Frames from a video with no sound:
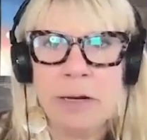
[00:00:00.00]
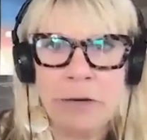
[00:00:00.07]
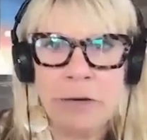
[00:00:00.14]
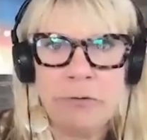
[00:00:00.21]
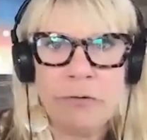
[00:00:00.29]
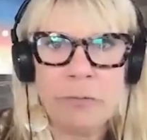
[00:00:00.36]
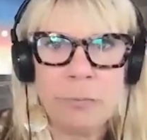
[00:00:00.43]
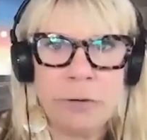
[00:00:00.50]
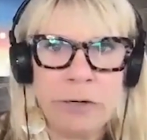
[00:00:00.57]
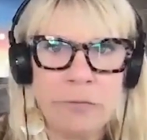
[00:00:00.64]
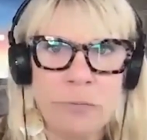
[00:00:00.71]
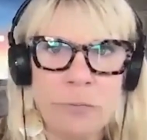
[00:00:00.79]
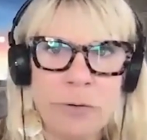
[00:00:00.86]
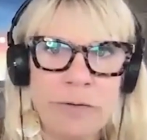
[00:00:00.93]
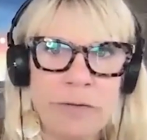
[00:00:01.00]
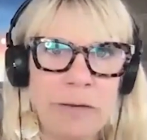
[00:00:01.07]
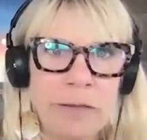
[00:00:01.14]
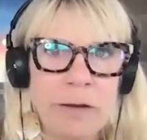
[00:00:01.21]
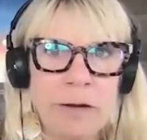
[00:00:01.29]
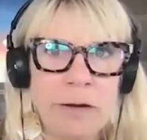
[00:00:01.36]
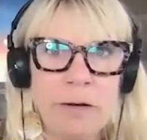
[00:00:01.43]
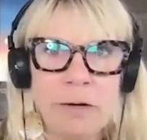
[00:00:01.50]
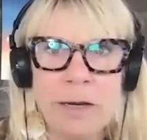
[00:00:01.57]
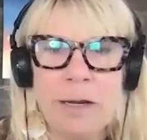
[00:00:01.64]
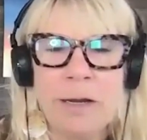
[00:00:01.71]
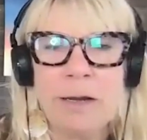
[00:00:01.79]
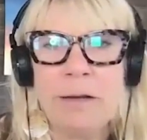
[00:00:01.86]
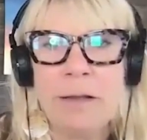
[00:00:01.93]
And you just put your voice in there
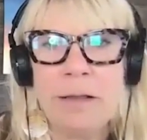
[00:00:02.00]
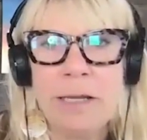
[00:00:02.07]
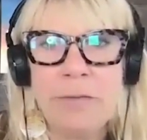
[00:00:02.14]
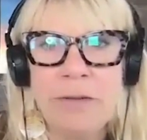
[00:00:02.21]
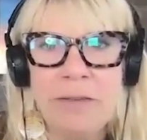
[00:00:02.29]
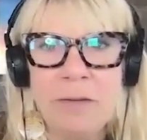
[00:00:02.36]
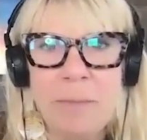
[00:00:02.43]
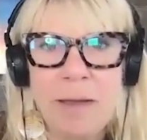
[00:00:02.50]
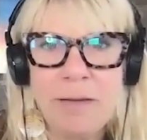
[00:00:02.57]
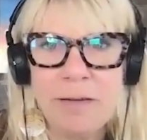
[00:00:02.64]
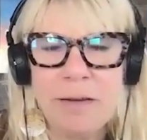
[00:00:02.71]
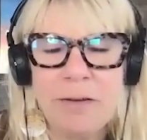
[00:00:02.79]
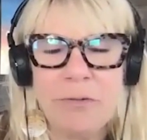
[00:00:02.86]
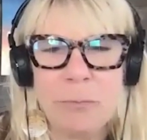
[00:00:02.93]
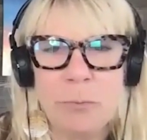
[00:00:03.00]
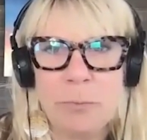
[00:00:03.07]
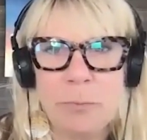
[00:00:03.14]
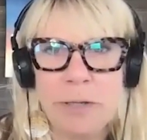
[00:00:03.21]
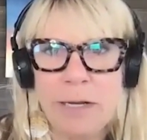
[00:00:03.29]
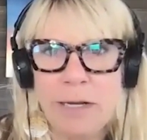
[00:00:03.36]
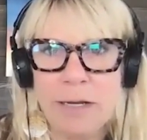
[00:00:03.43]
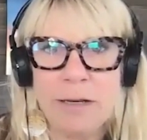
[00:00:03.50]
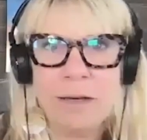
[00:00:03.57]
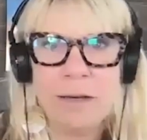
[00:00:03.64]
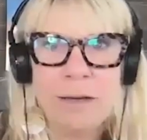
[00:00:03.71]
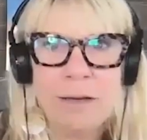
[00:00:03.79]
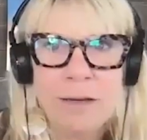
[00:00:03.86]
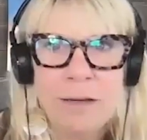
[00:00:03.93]
and uh, leave us a message and we'll play it
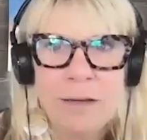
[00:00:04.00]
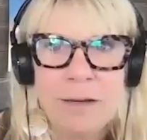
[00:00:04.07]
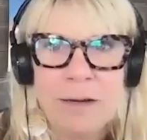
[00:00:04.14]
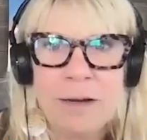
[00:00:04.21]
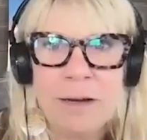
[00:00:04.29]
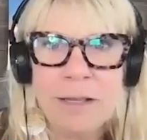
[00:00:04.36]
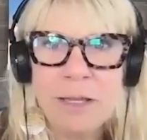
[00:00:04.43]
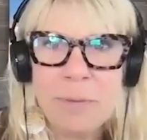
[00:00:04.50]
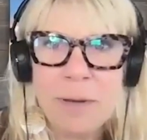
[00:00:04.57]
on the